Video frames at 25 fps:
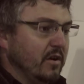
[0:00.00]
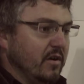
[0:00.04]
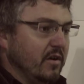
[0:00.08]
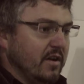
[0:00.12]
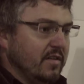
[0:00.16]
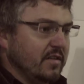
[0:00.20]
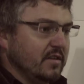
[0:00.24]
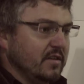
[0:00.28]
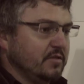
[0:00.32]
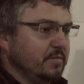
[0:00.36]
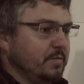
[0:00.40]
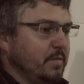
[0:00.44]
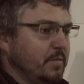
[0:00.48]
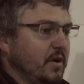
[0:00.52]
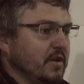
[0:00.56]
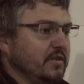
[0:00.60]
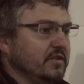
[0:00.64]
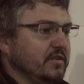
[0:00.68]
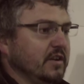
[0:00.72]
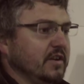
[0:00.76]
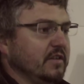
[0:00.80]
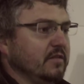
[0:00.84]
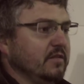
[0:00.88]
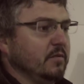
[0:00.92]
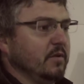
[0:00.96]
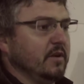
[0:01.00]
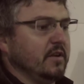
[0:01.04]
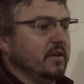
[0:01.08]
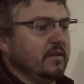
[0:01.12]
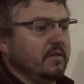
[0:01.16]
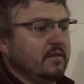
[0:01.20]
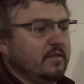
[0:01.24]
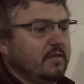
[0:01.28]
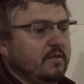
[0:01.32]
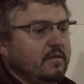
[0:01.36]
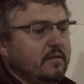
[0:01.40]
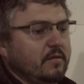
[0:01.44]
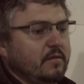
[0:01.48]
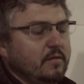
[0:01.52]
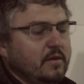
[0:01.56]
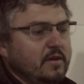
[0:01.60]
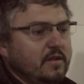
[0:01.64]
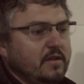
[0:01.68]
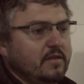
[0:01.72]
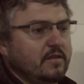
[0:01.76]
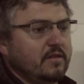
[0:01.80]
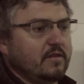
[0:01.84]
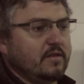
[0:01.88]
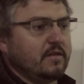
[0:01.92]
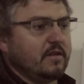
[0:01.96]
We're on this project with
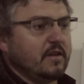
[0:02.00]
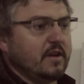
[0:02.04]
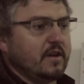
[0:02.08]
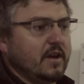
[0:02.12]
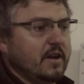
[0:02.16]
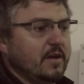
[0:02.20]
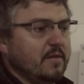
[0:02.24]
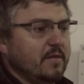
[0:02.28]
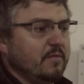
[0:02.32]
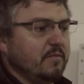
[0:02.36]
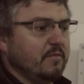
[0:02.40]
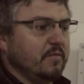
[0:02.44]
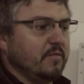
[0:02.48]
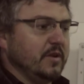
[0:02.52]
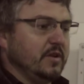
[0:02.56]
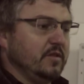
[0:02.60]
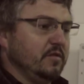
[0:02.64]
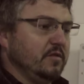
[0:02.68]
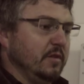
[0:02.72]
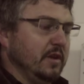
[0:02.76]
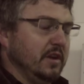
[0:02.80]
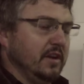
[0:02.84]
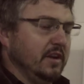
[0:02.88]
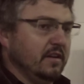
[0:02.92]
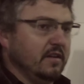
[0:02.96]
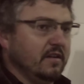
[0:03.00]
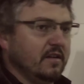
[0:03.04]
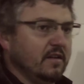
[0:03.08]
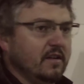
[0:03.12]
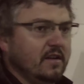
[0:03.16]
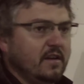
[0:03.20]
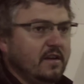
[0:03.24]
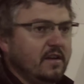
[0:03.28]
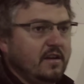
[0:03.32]
between